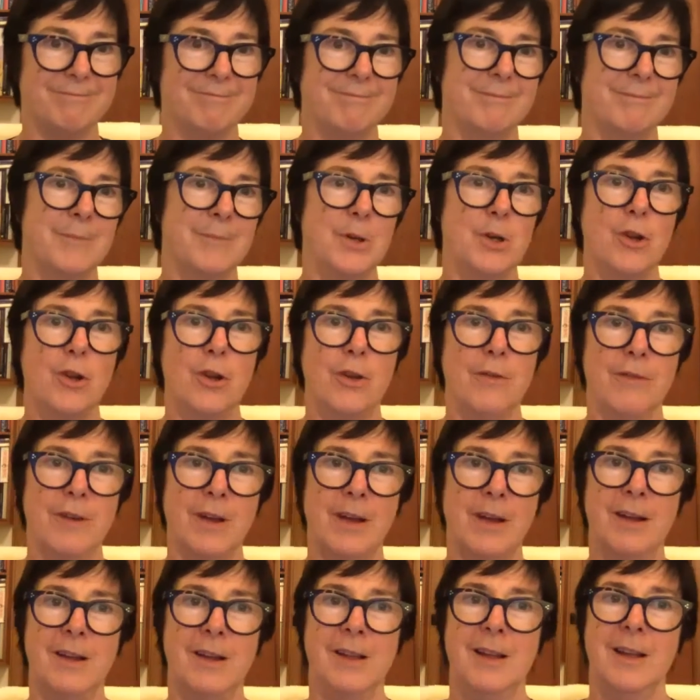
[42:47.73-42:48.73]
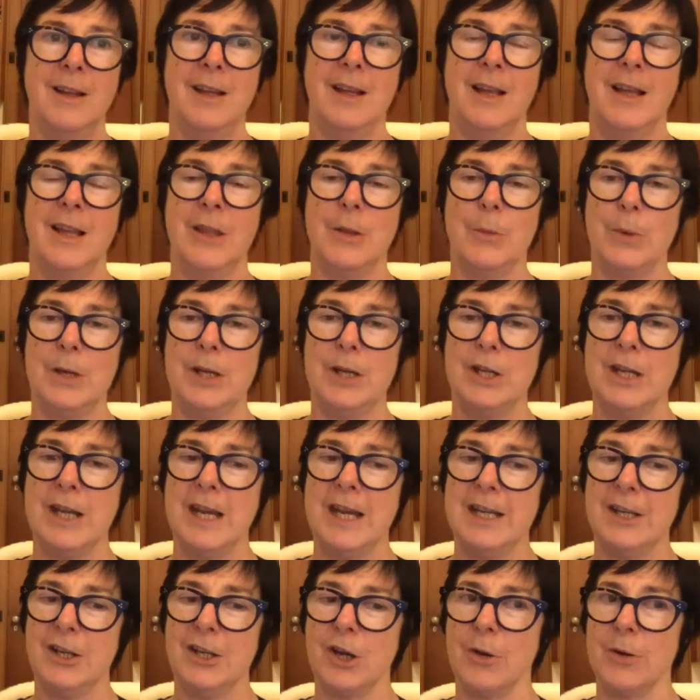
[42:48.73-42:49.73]
maneuver that we
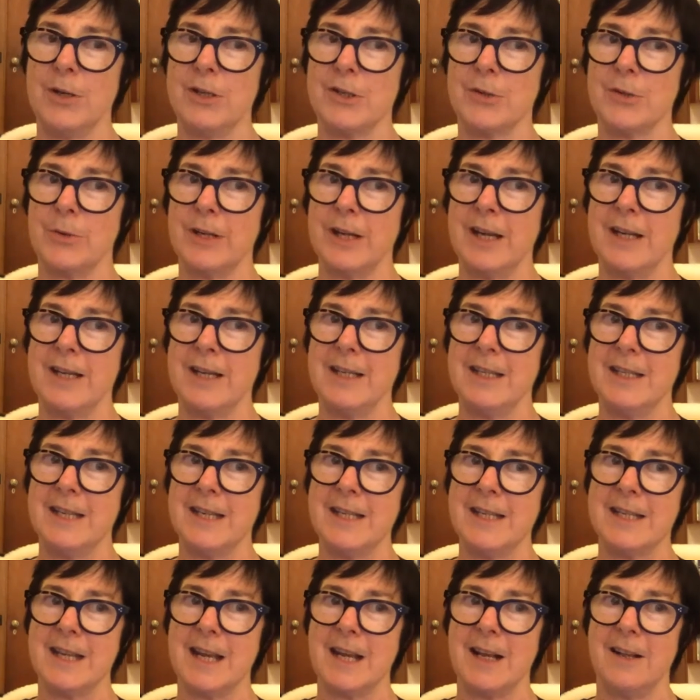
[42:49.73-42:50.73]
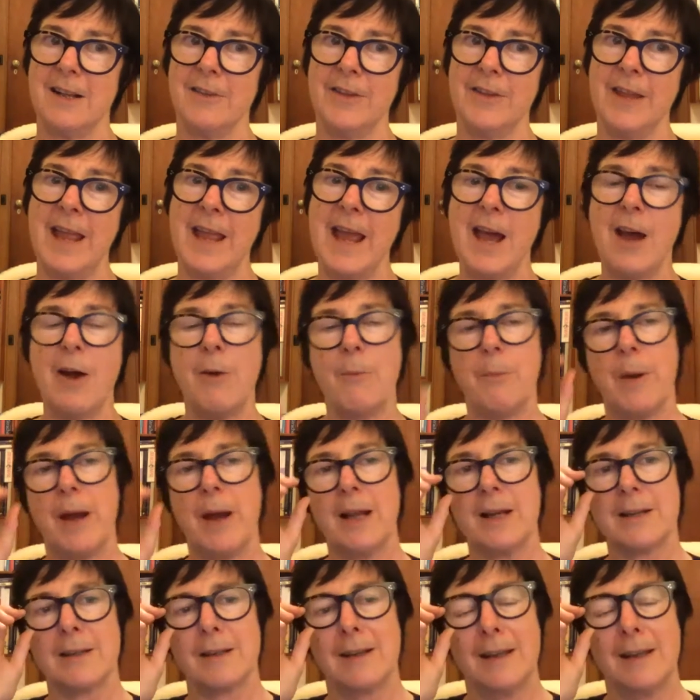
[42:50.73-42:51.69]
needn't go into in any detail now, but